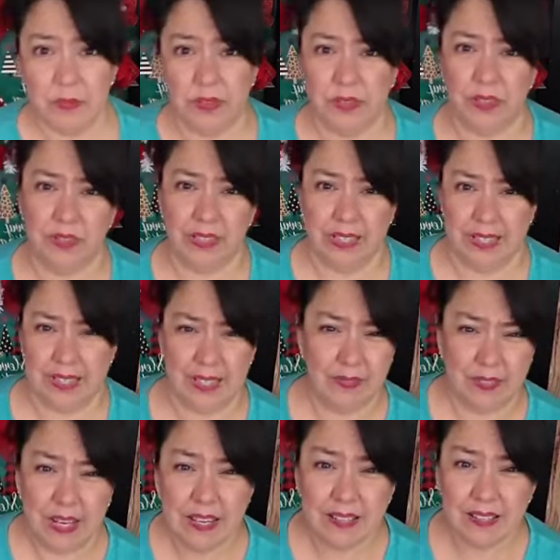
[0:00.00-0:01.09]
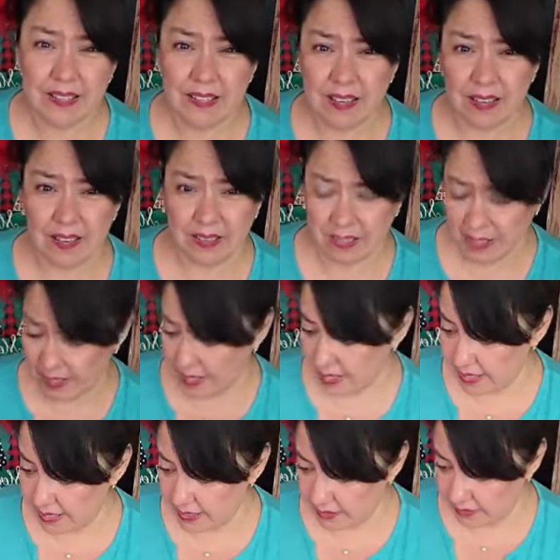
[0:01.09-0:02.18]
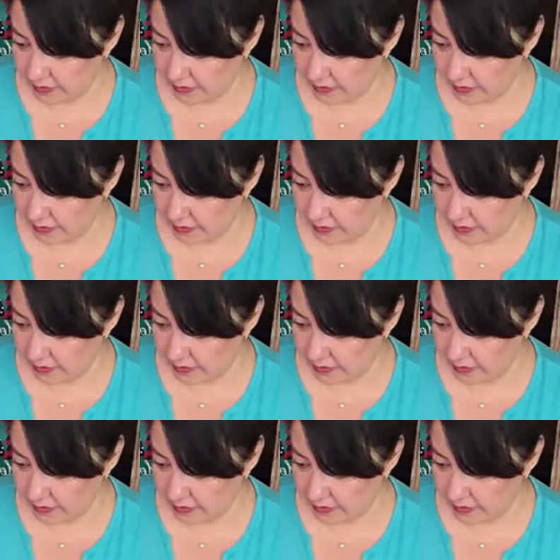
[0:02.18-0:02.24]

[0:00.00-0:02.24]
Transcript: we'll throw like a 7/8 in there instead.